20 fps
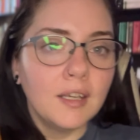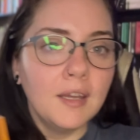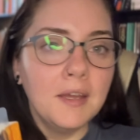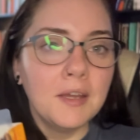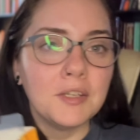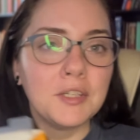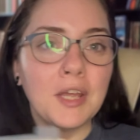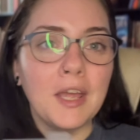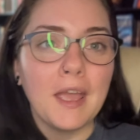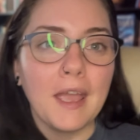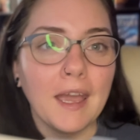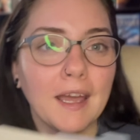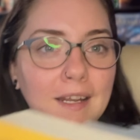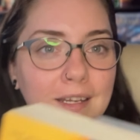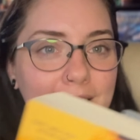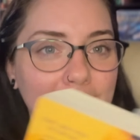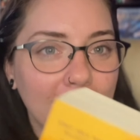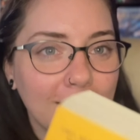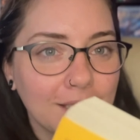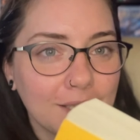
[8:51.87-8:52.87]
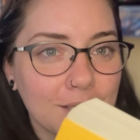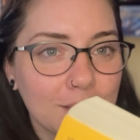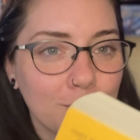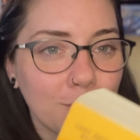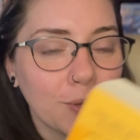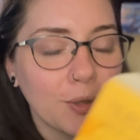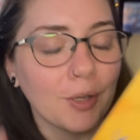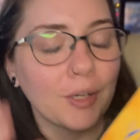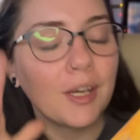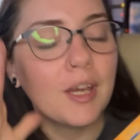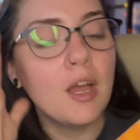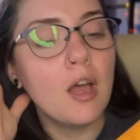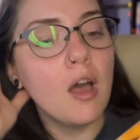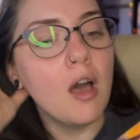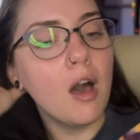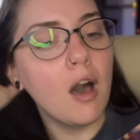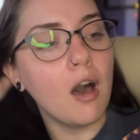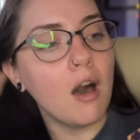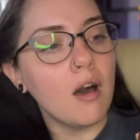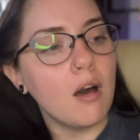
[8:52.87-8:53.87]
to annotate this book.
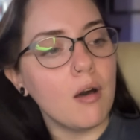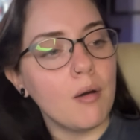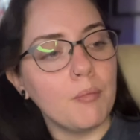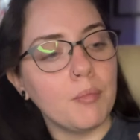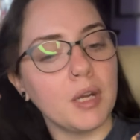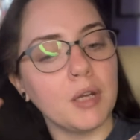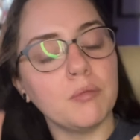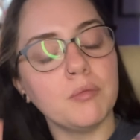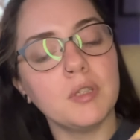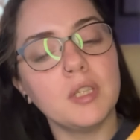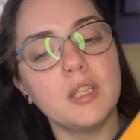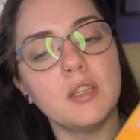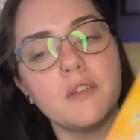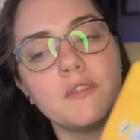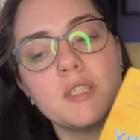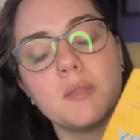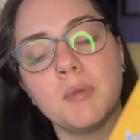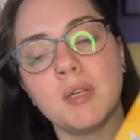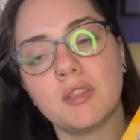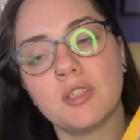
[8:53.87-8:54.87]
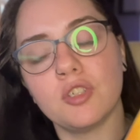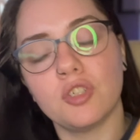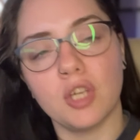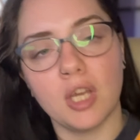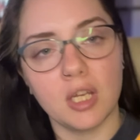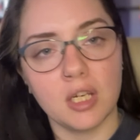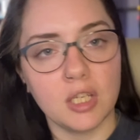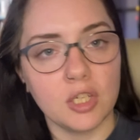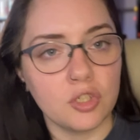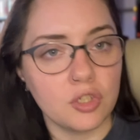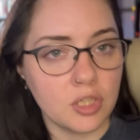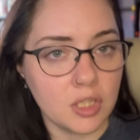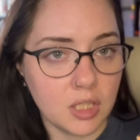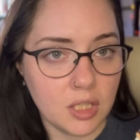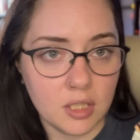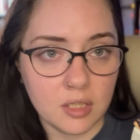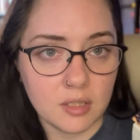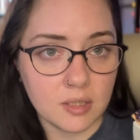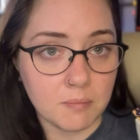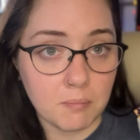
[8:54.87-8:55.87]
But I really love Samantha Shannon. She
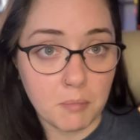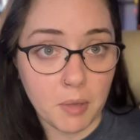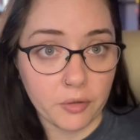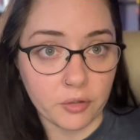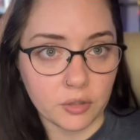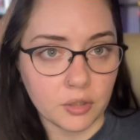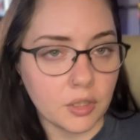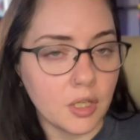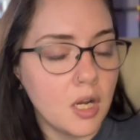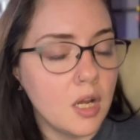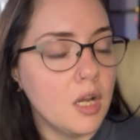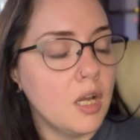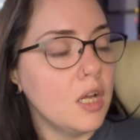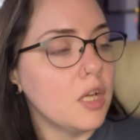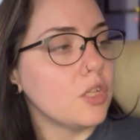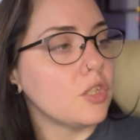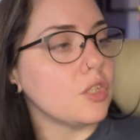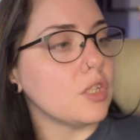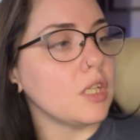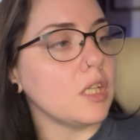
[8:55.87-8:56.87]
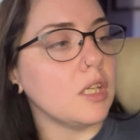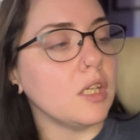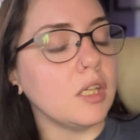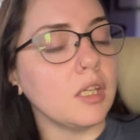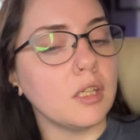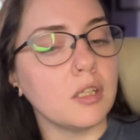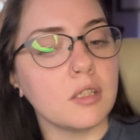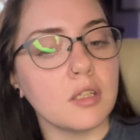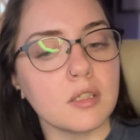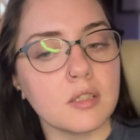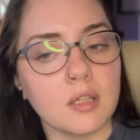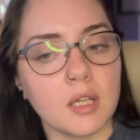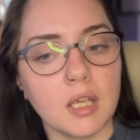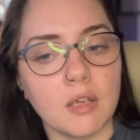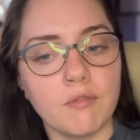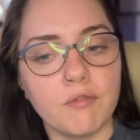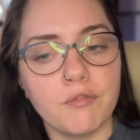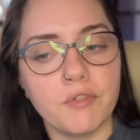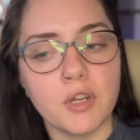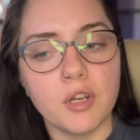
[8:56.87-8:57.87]
is mother. She does a
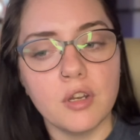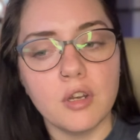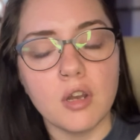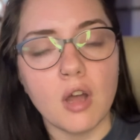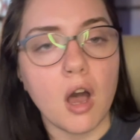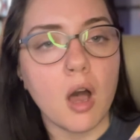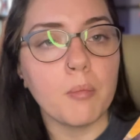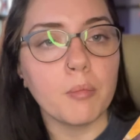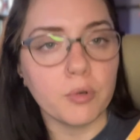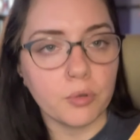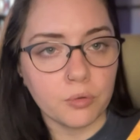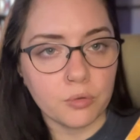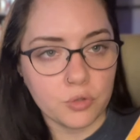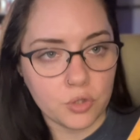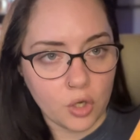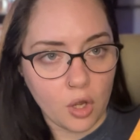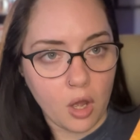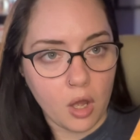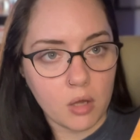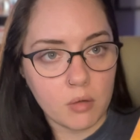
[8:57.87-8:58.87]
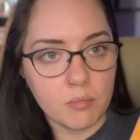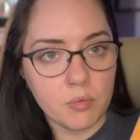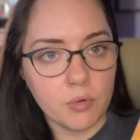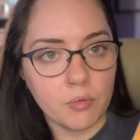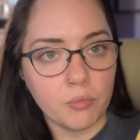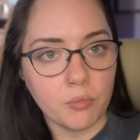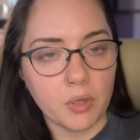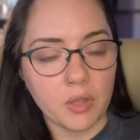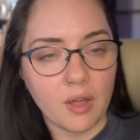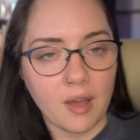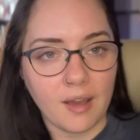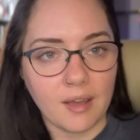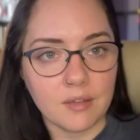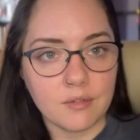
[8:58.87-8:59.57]
phenomenal job with high